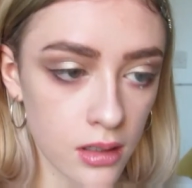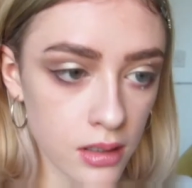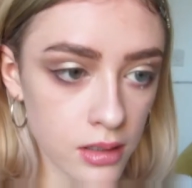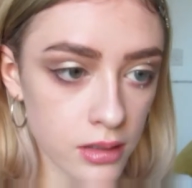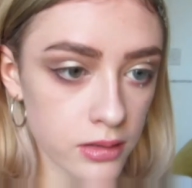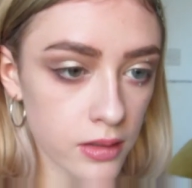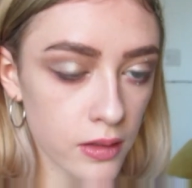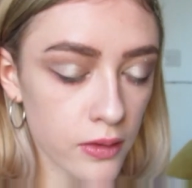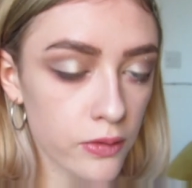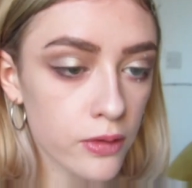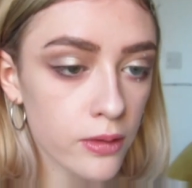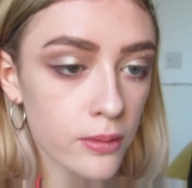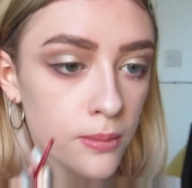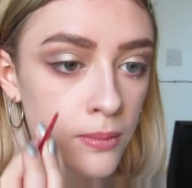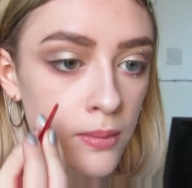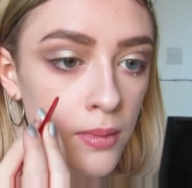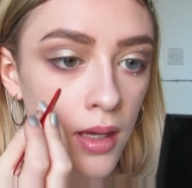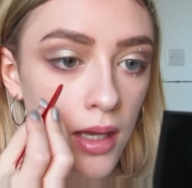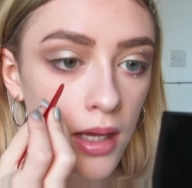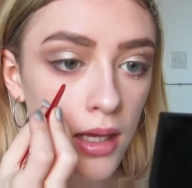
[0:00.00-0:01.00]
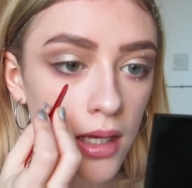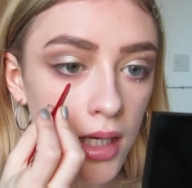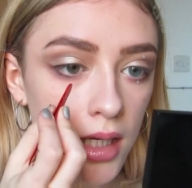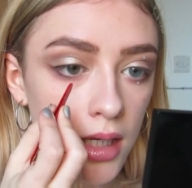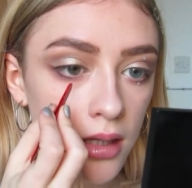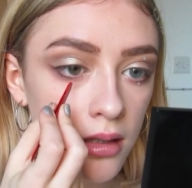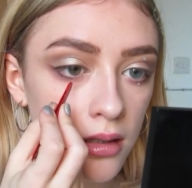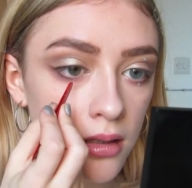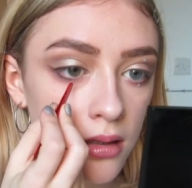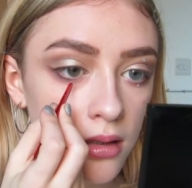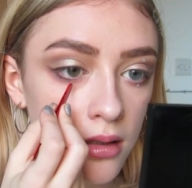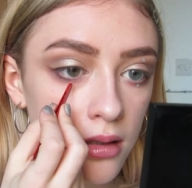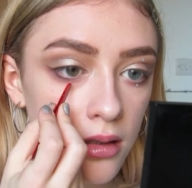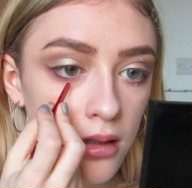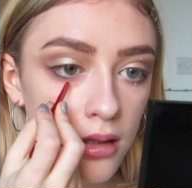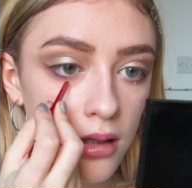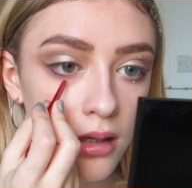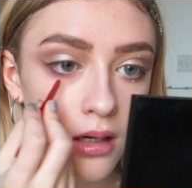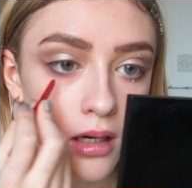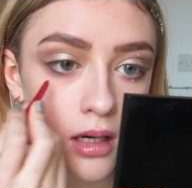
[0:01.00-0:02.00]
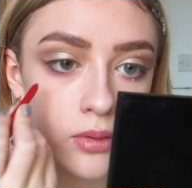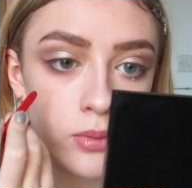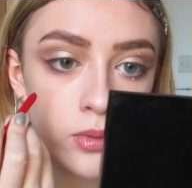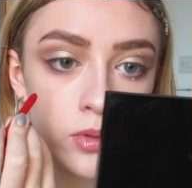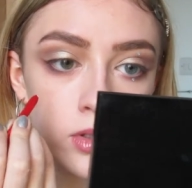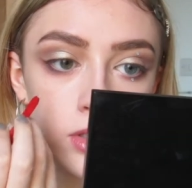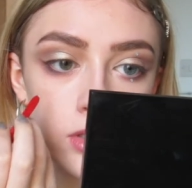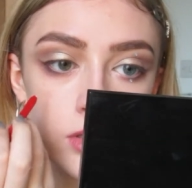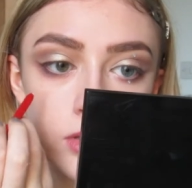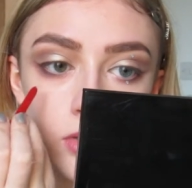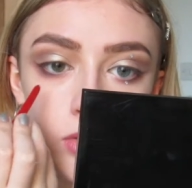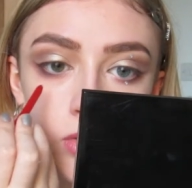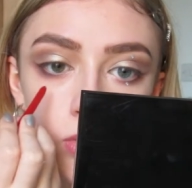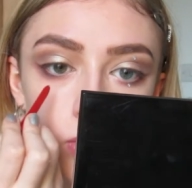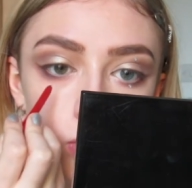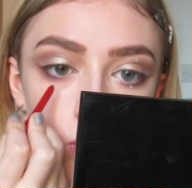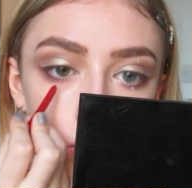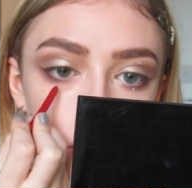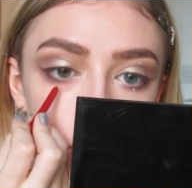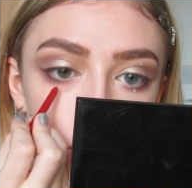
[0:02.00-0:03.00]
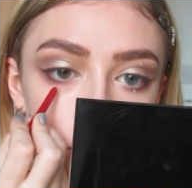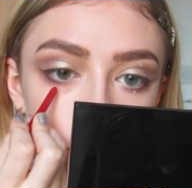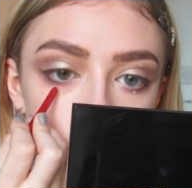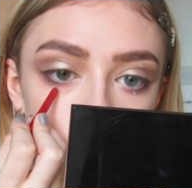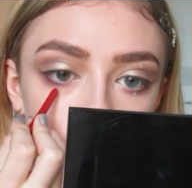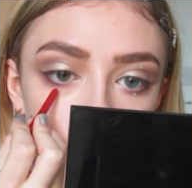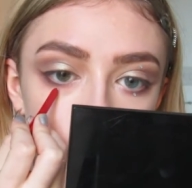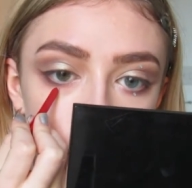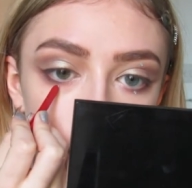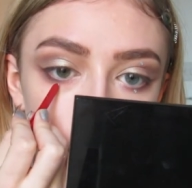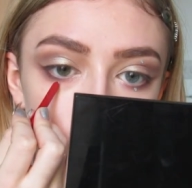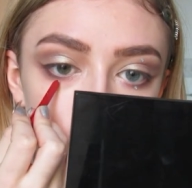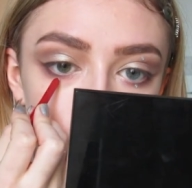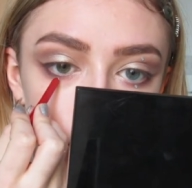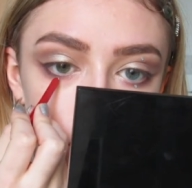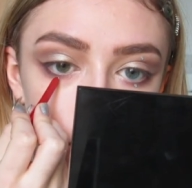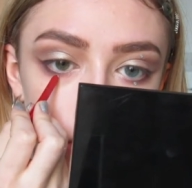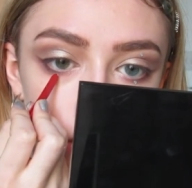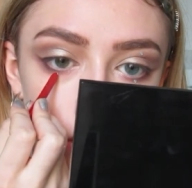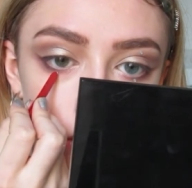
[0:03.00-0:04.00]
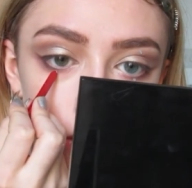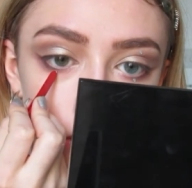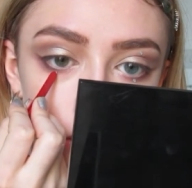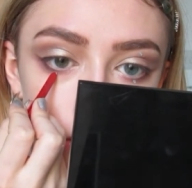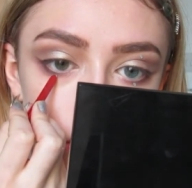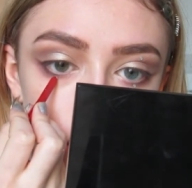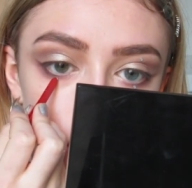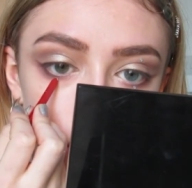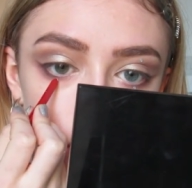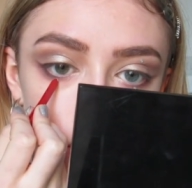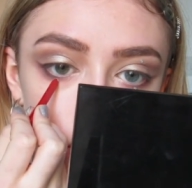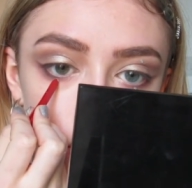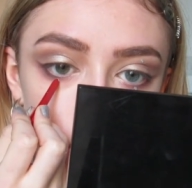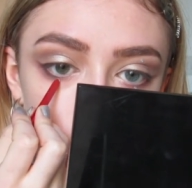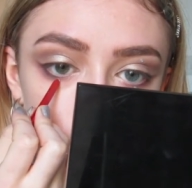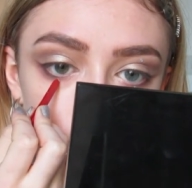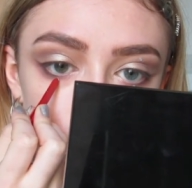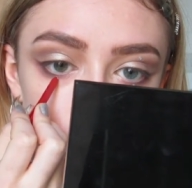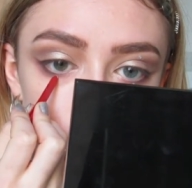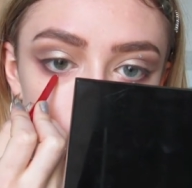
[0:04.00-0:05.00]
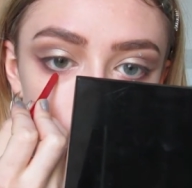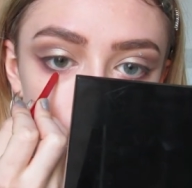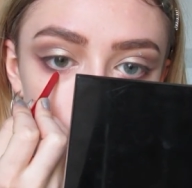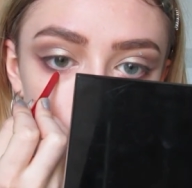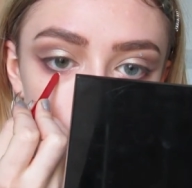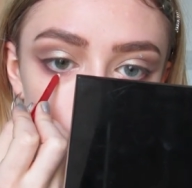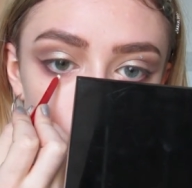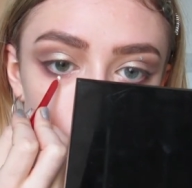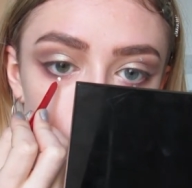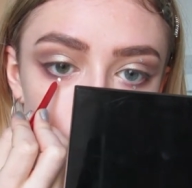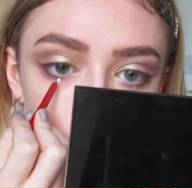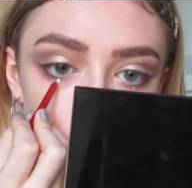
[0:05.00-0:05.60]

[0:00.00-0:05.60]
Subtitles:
So for me, I want to do one of them halfway along the lower lash line.